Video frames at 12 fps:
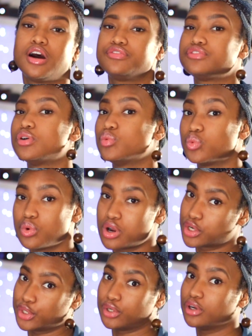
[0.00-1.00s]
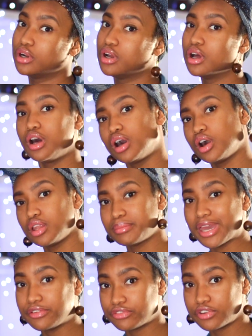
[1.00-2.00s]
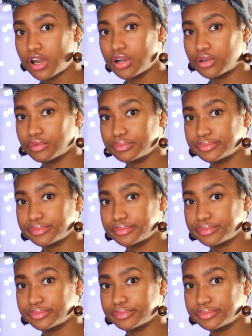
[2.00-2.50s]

of water on my fro.